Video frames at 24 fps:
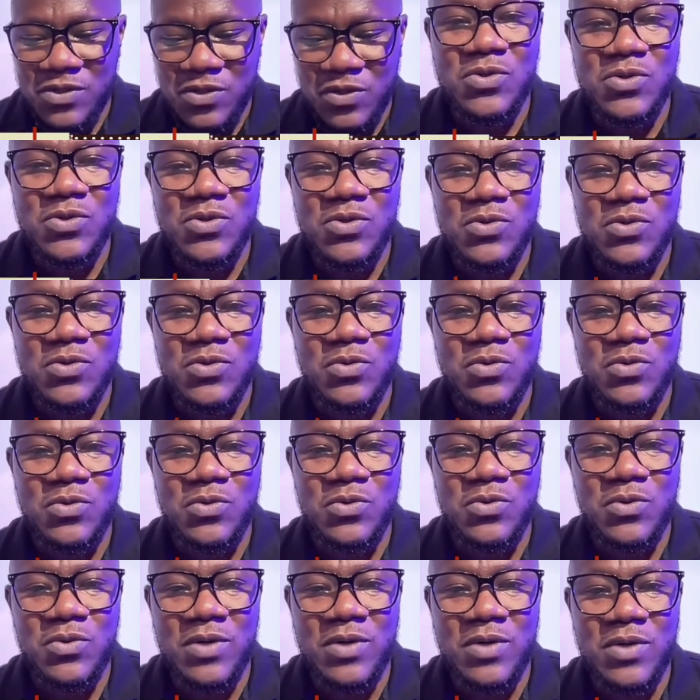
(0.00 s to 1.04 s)
you're
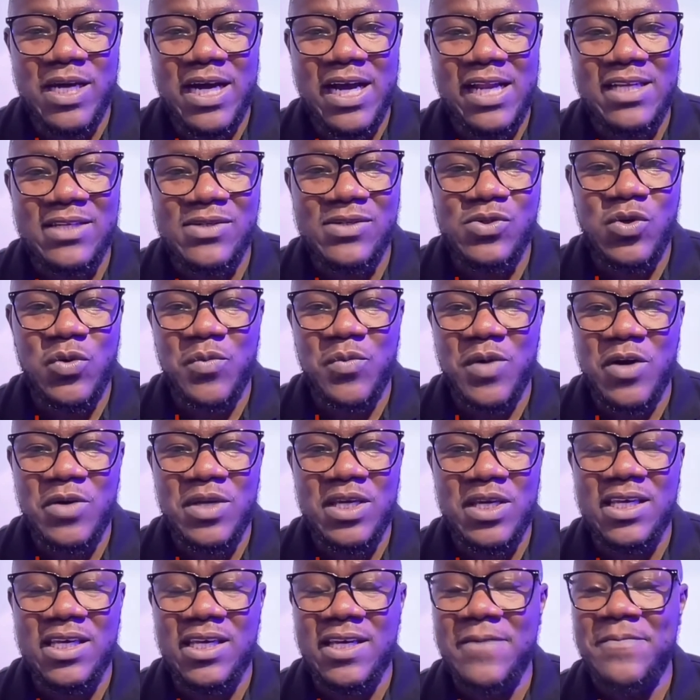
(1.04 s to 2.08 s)
ugali sukuma
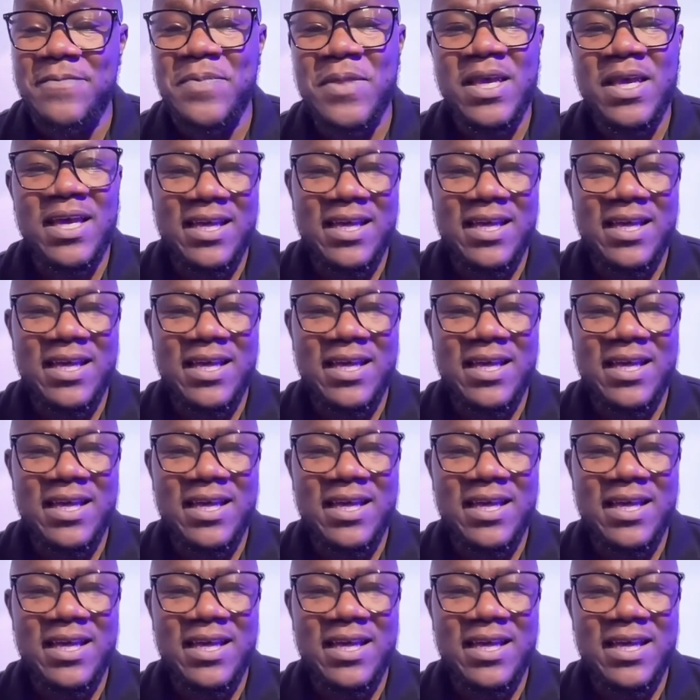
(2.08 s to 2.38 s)
wiki,